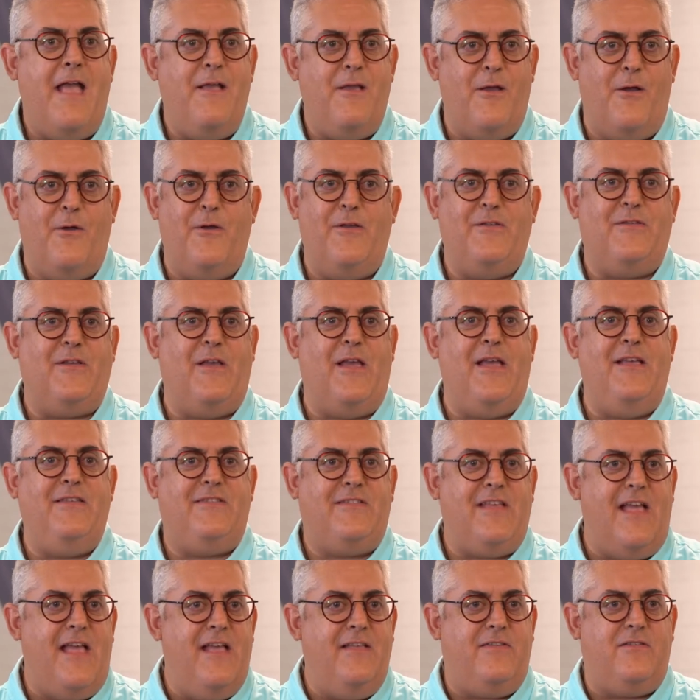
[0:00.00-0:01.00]

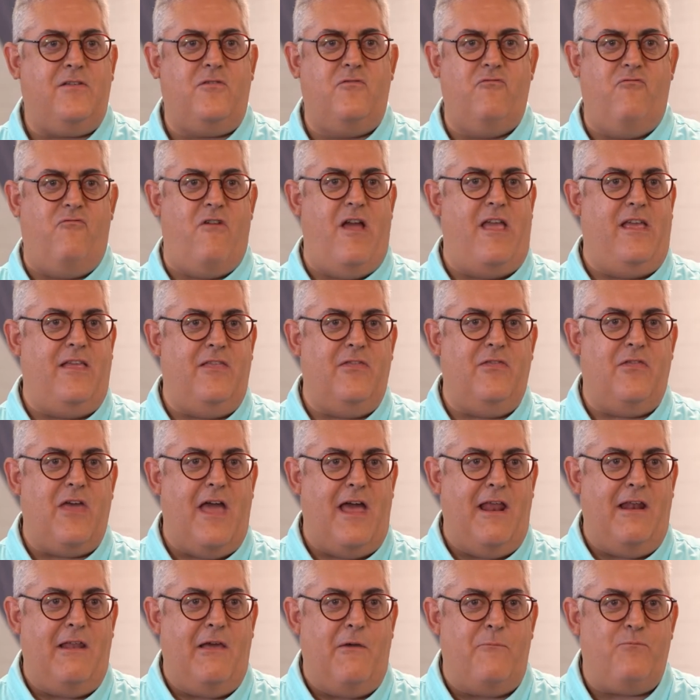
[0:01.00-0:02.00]
It's great
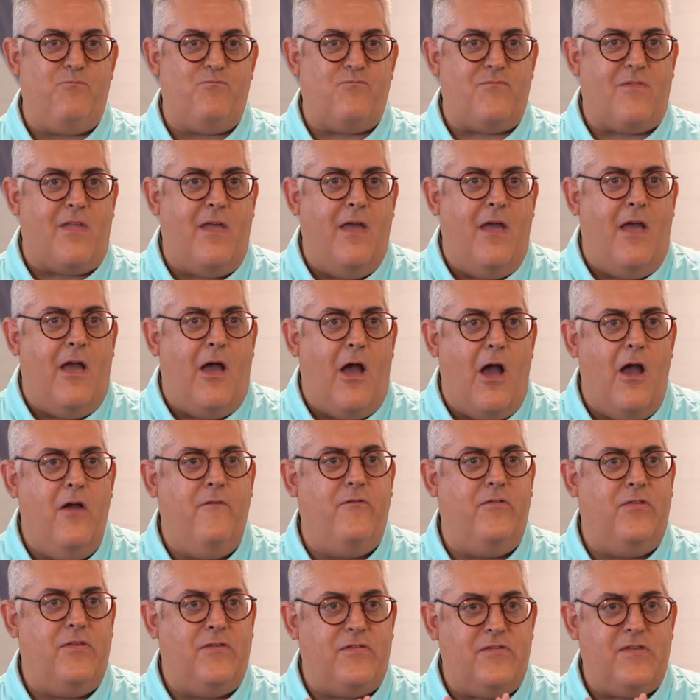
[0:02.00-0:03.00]
that
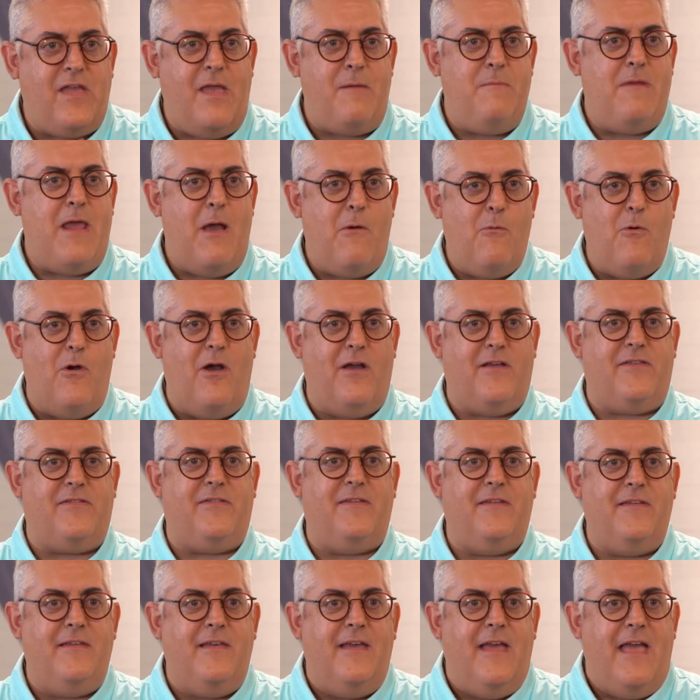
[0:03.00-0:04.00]
over the same
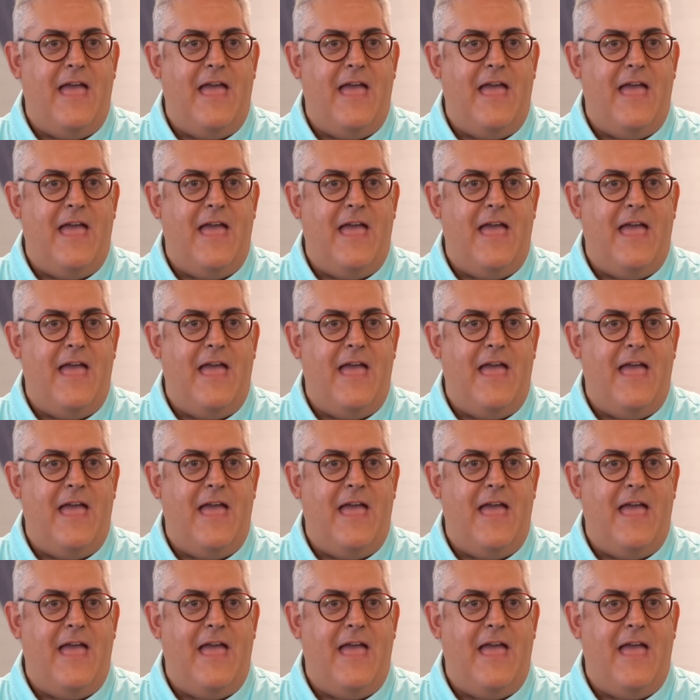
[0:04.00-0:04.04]
networks,